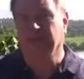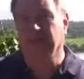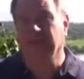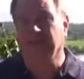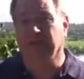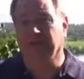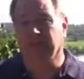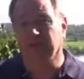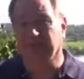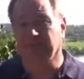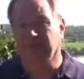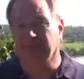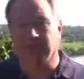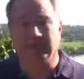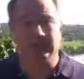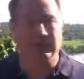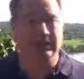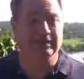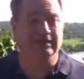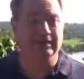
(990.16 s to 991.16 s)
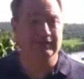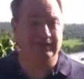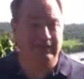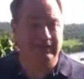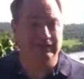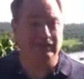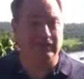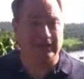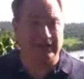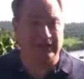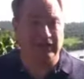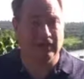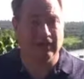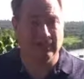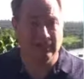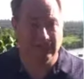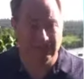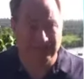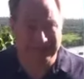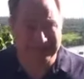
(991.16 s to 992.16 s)
And we need to very
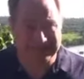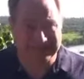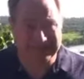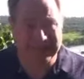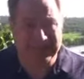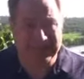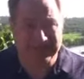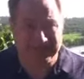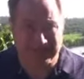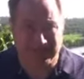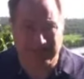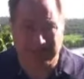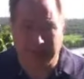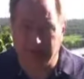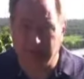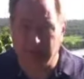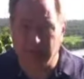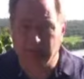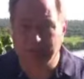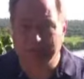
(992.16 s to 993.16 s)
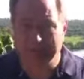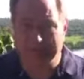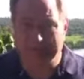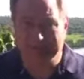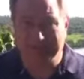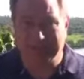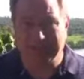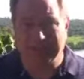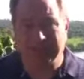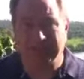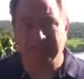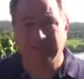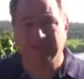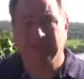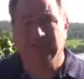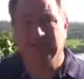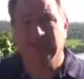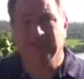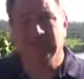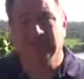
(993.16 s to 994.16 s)
carefully identify who's in that
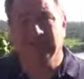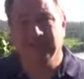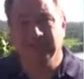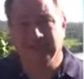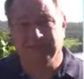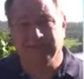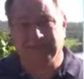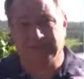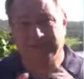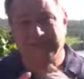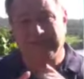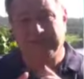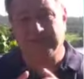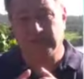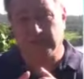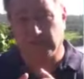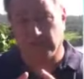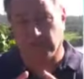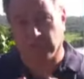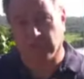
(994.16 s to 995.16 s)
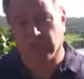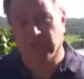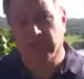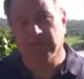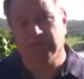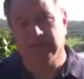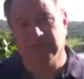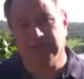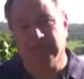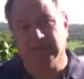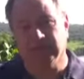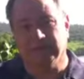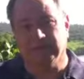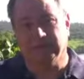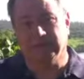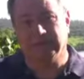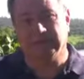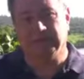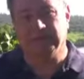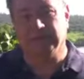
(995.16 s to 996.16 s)
central
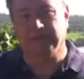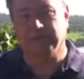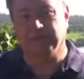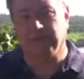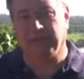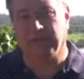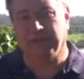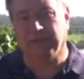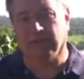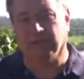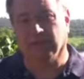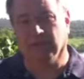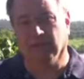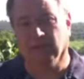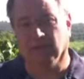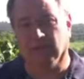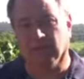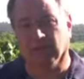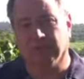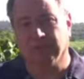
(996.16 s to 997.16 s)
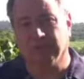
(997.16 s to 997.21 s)
decision maker role.